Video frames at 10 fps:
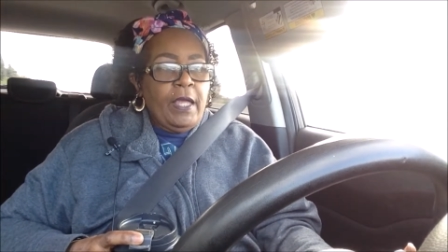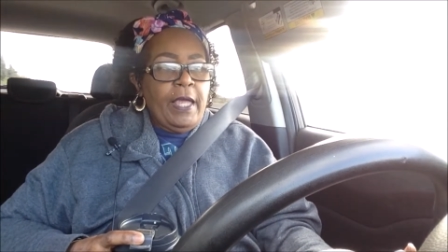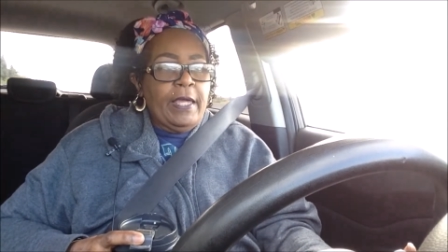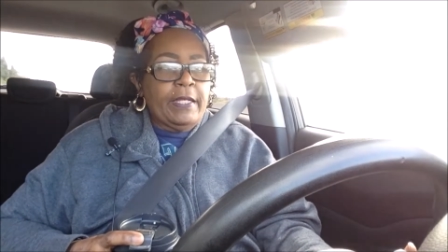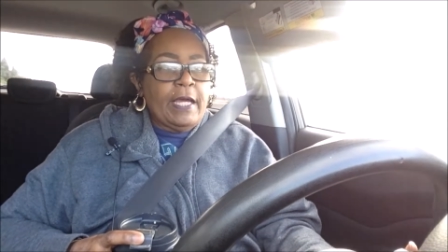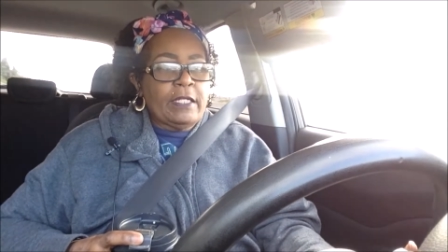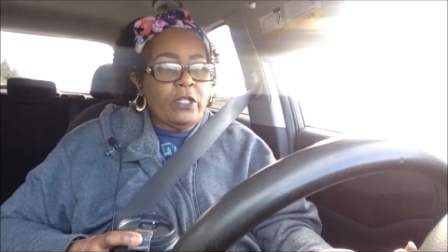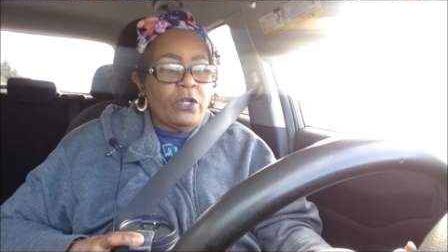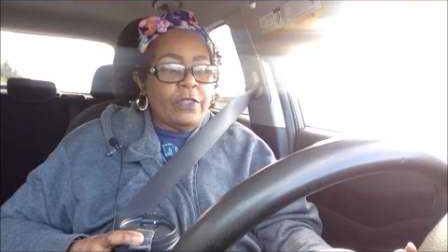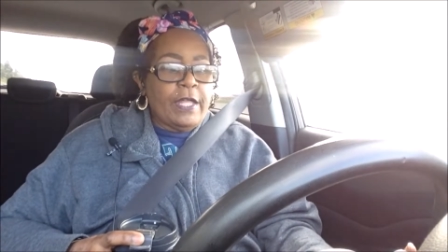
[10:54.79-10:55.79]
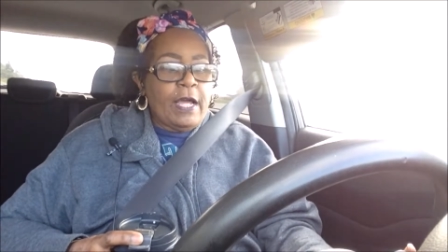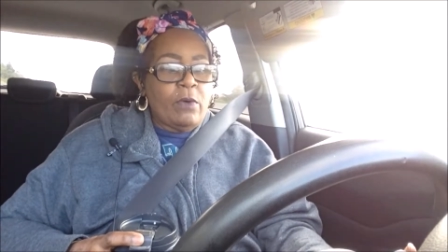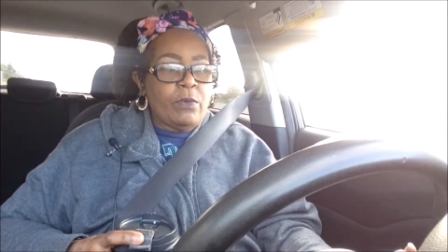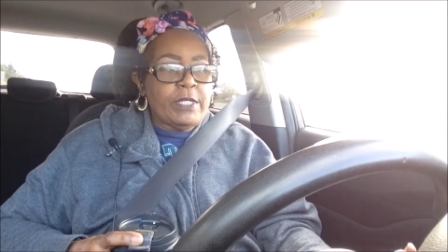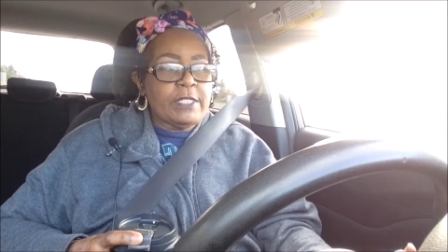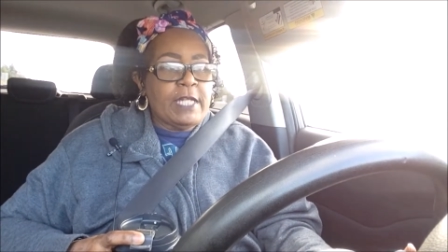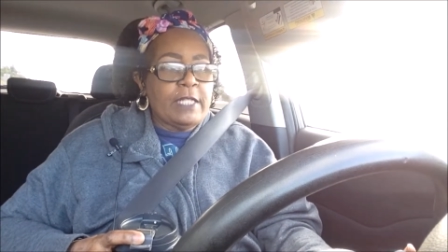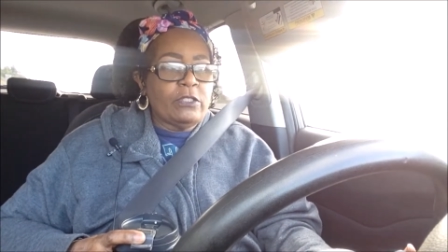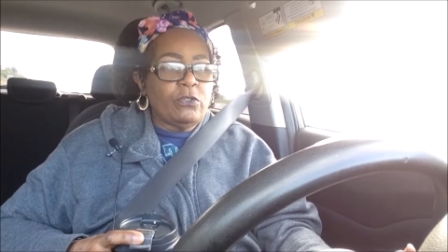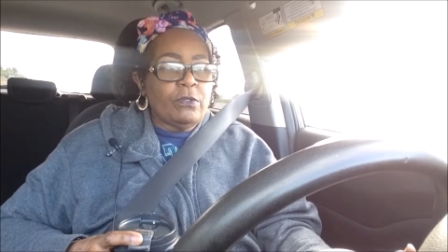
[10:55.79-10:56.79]
And I know that I was
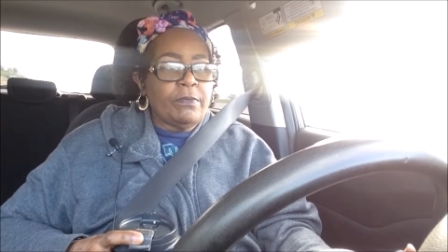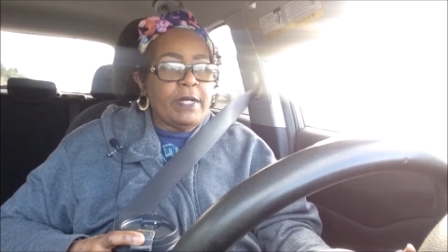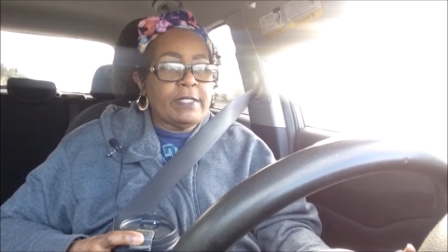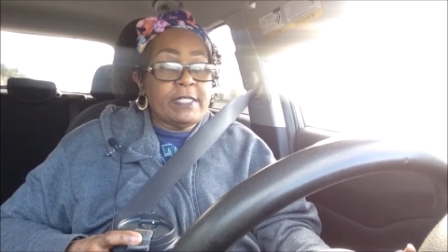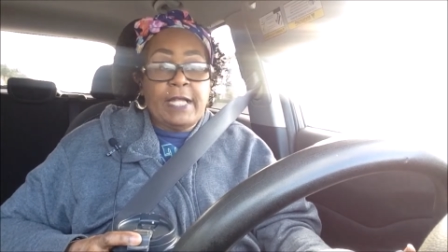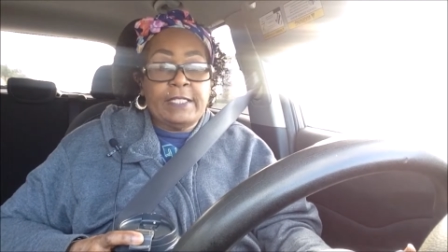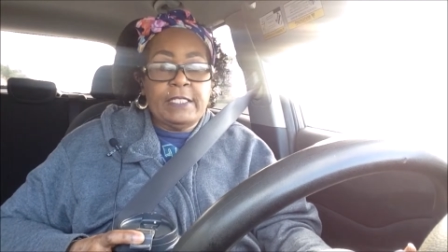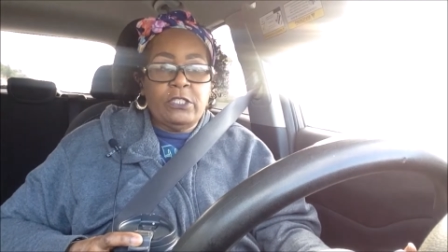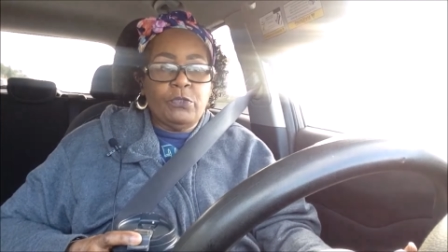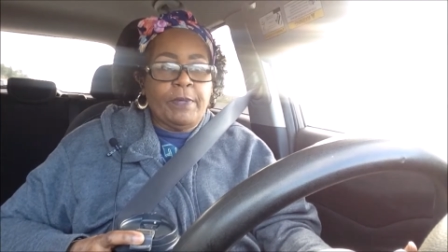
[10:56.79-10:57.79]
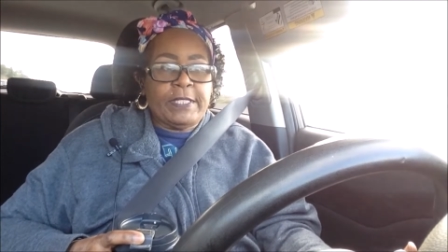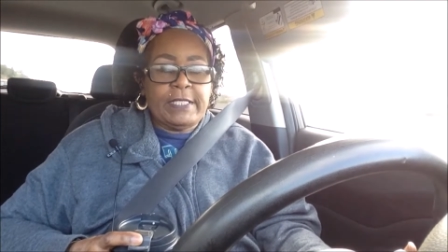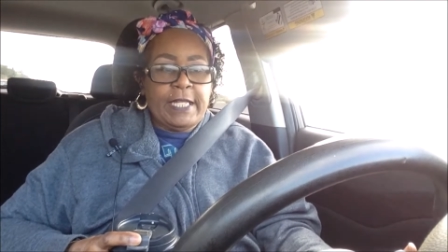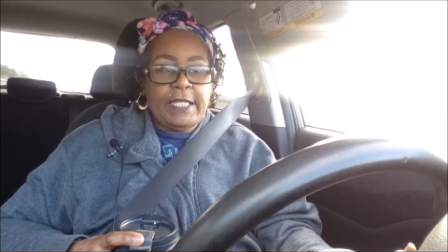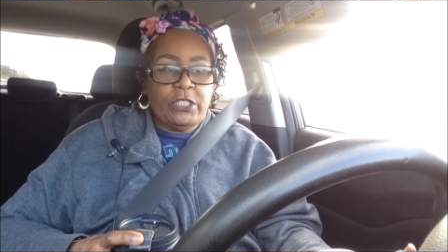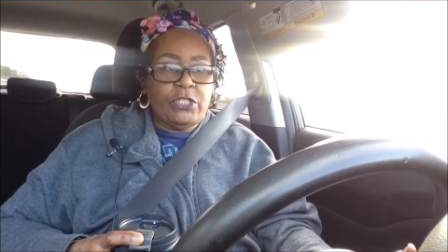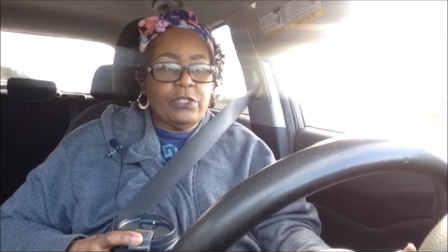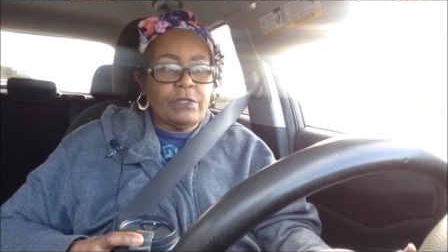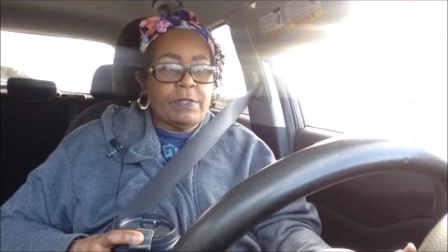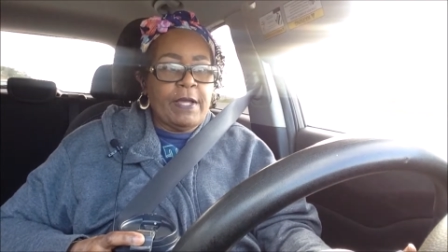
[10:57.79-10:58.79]
not doing my, I didn't do my snake
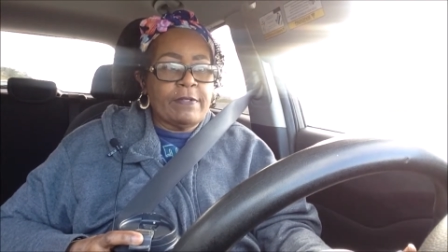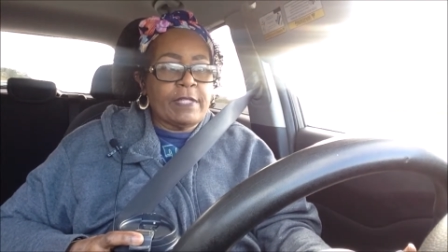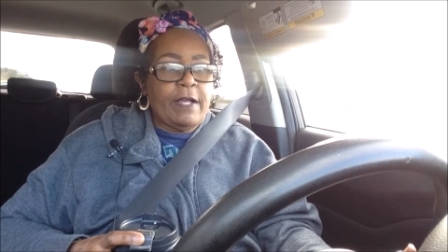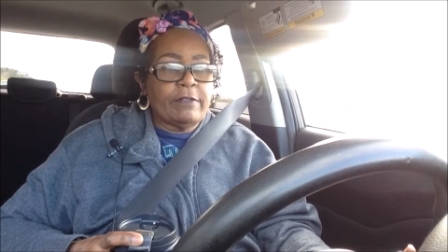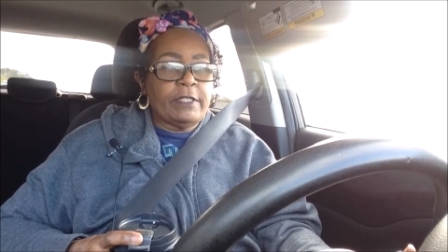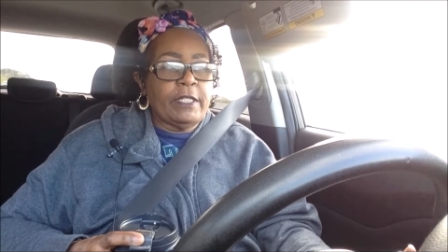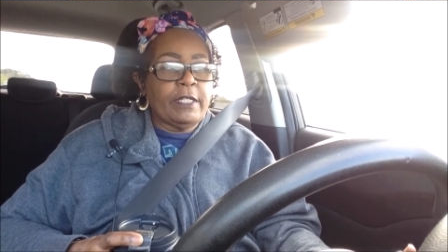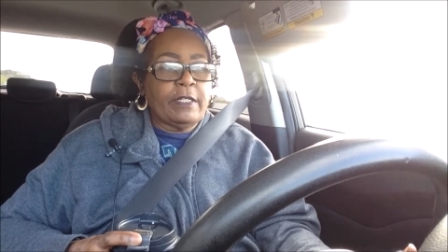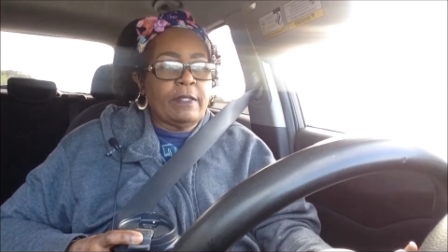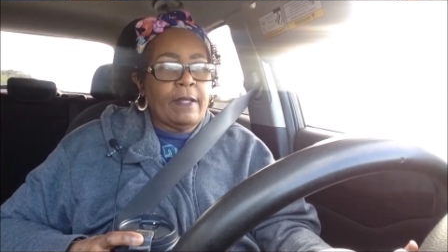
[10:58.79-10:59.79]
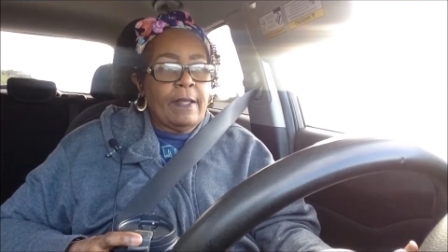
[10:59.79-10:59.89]
juice when I was out there.